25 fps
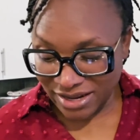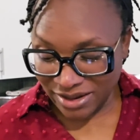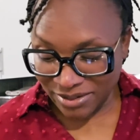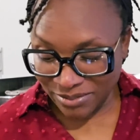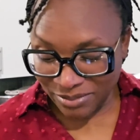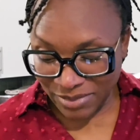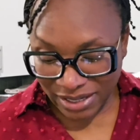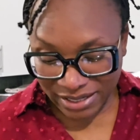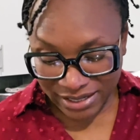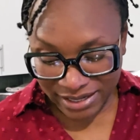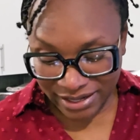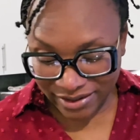
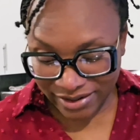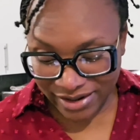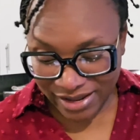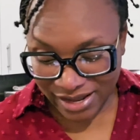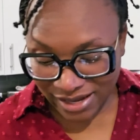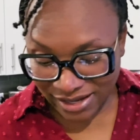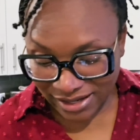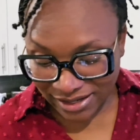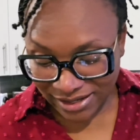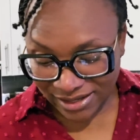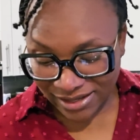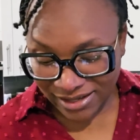
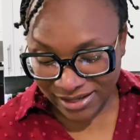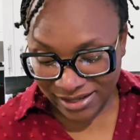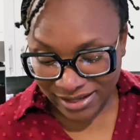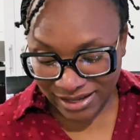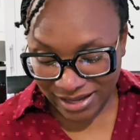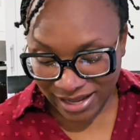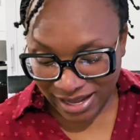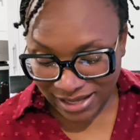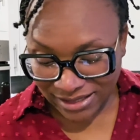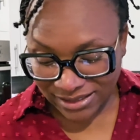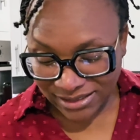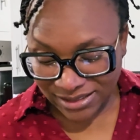Malaria,
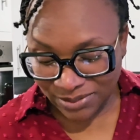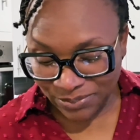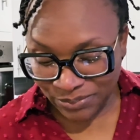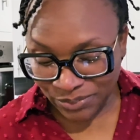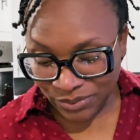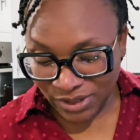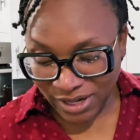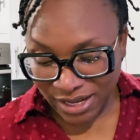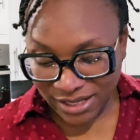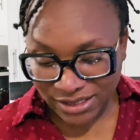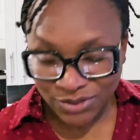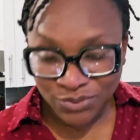as
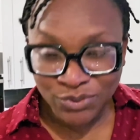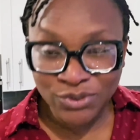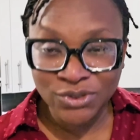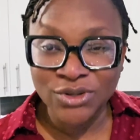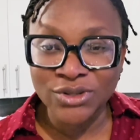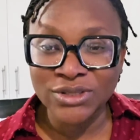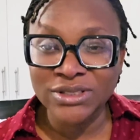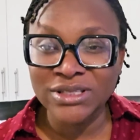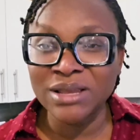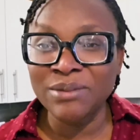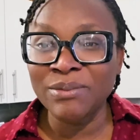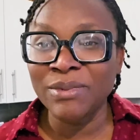simple as we
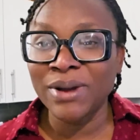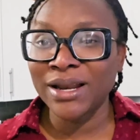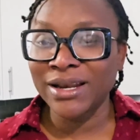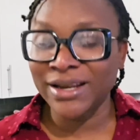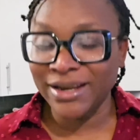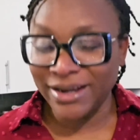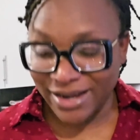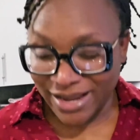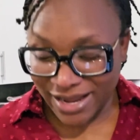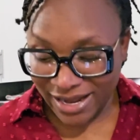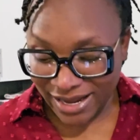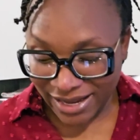just say
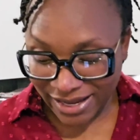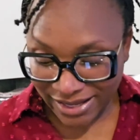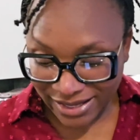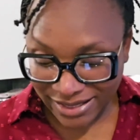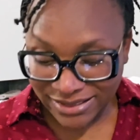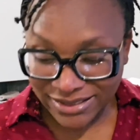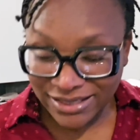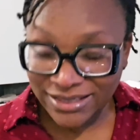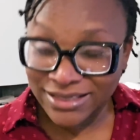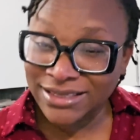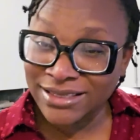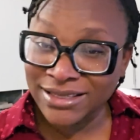malaria,
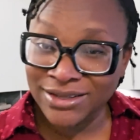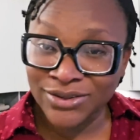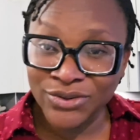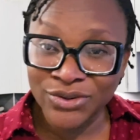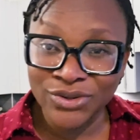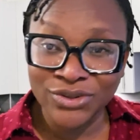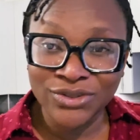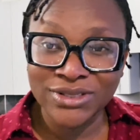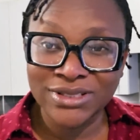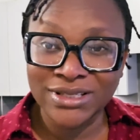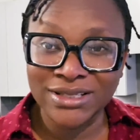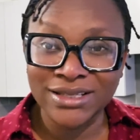is a
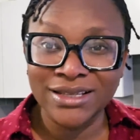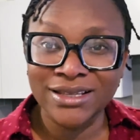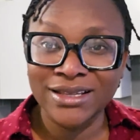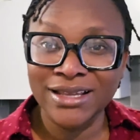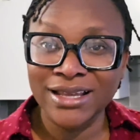serious,